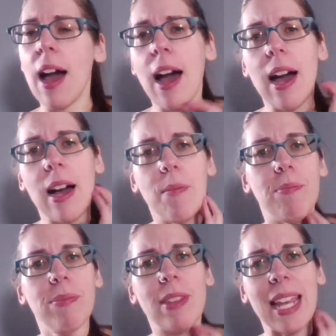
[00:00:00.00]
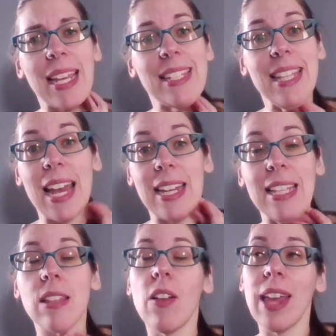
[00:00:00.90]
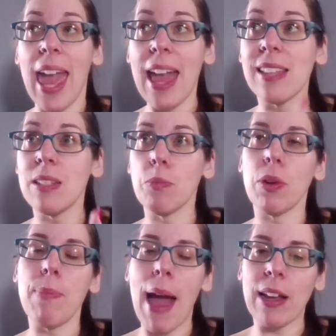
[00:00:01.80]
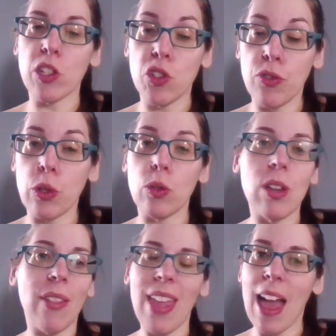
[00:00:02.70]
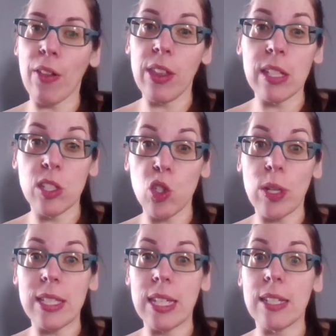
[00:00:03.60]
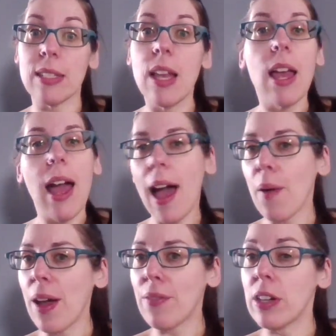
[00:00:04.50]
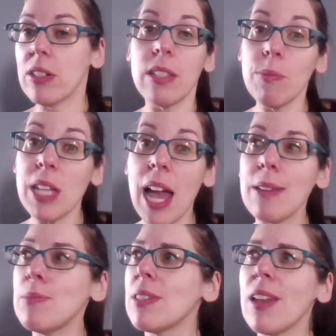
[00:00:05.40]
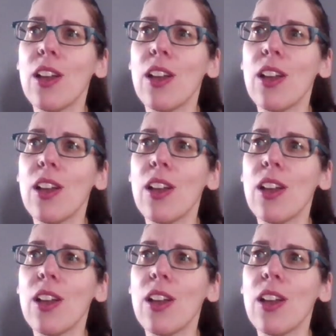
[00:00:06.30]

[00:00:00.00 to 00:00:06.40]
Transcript: Like I said, it's all canned and prepackaged food, not the healthiest choices. However, sometimes